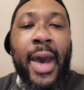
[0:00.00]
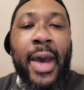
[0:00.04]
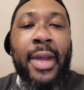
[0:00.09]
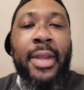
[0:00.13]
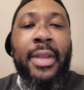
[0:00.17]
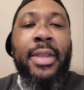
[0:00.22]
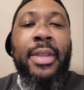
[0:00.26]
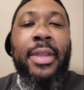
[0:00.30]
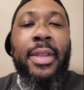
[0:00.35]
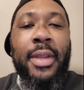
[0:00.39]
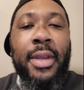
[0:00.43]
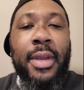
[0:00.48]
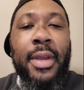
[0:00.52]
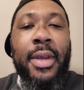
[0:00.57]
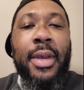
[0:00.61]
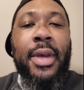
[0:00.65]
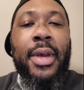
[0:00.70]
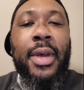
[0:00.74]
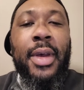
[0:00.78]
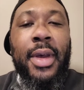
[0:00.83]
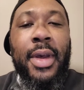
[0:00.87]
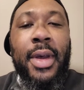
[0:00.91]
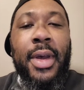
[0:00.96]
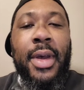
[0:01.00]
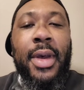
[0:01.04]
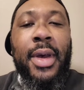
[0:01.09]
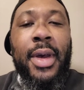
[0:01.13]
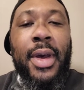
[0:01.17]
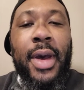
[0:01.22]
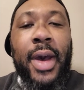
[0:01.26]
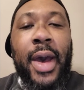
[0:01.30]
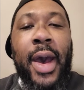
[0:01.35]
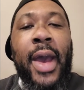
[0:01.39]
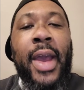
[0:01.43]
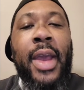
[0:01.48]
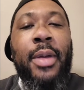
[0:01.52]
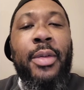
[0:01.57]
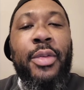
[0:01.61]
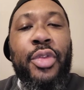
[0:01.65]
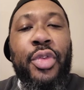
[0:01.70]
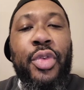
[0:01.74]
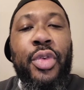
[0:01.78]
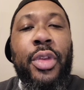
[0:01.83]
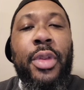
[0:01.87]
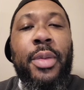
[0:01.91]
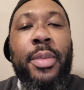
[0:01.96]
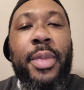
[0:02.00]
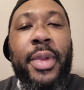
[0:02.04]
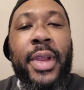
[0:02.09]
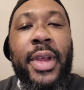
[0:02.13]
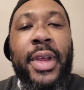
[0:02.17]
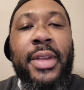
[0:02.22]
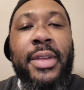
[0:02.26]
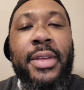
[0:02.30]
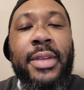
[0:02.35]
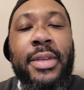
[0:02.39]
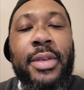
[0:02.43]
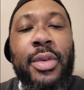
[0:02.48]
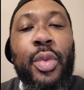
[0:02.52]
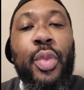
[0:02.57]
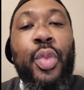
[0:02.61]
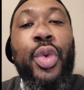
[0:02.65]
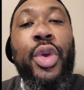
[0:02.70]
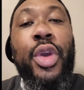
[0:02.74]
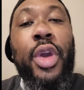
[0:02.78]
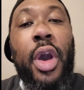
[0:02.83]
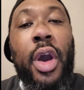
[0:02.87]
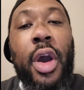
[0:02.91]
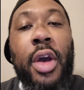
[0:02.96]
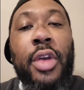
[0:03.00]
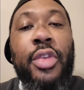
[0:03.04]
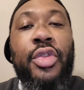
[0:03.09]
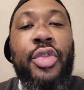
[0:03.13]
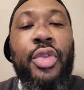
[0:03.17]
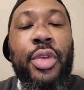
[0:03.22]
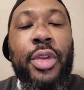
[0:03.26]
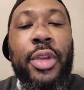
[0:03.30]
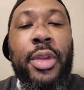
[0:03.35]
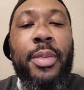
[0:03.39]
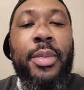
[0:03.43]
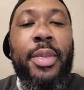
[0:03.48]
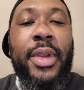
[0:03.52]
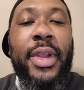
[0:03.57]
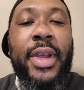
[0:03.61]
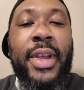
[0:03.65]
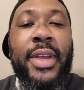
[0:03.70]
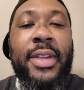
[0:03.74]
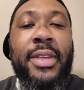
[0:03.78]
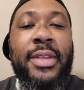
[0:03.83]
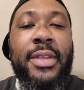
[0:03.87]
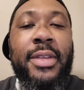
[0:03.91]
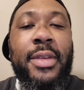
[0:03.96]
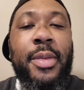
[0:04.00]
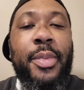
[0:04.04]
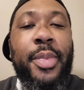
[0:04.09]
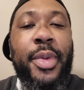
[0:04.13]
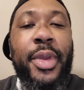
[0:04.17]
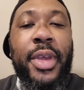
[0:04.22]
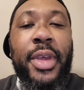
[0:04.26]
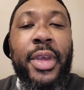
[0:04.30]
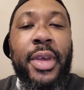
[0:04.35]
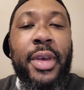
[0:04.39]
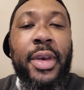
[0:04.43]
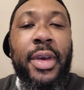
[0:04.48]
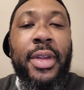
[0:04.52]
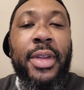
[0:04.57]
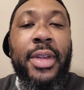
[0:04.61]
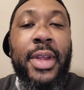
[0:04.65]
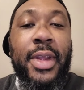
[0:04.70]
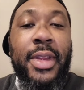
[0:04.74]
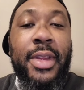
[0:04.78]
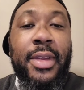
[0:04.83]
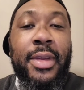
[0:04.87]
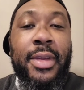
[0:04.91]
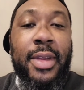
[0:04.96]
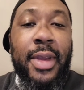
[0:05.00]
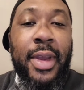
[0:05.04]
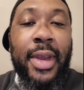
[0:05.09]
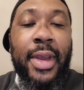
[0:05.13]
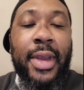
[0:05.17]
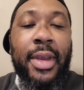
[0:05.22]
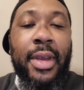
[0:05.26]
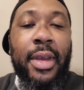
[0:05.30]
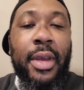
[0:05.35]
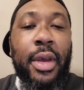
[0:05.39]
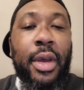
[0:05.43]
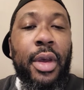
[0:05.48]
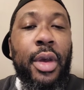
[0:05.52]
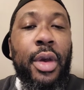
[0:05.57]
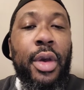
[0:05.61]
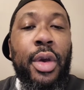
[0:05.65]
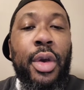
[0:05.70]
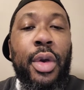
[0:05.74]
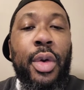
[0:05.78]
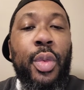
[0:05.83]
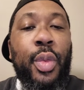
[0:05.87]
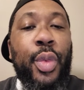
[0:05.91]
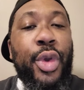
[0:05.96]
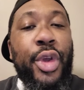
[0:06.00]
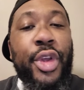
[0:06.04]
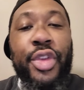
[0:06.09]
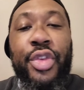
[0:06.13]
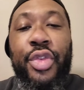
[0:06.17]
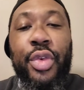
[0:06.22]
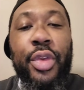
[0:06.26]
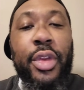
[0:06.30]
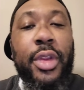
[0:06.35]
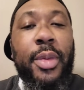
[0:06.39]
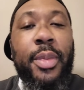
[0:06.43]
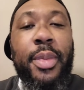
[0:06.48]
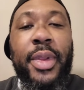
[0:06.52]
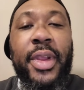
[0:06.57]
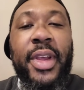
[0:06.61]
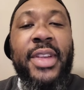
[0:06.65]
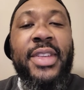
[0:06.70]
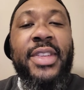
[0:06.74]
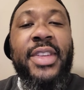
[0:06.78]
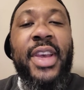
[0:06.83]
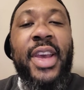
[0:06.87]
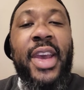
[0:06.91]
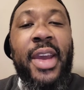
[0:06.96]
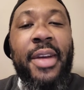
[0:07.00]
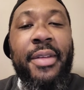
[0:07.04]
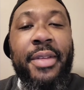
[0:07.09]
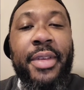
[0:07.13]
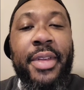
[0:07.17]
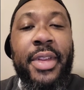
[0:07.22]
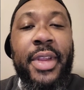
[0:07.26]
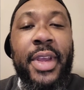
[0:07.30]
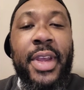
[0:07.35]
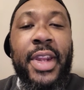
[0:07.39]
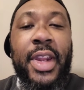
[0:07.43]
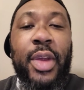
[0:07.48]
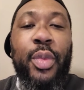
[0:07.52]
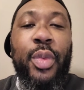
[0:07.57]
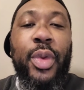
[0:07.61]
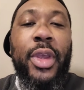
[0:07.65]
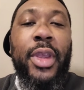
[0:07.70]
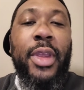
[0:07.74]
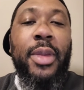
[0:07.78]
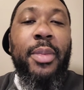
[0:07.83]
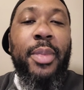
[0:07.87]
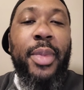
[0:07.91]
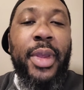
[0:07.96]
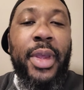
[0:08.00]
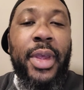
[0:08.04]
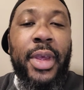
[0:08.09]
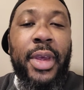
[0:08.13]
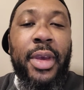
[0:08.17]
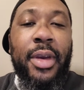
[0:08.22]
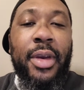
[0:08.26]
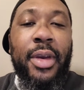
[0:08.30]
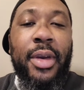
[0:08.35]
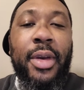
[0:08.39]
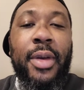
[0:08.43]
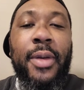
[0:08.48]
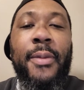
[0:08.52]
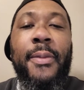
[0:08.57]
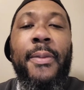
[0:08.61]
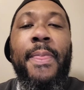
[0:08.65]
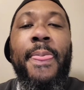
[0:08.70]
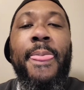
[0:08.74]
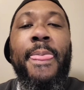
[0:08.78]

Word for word: I I am truly blessed. We are truly blessed to be here another day. We are truly blessed every day that we can be here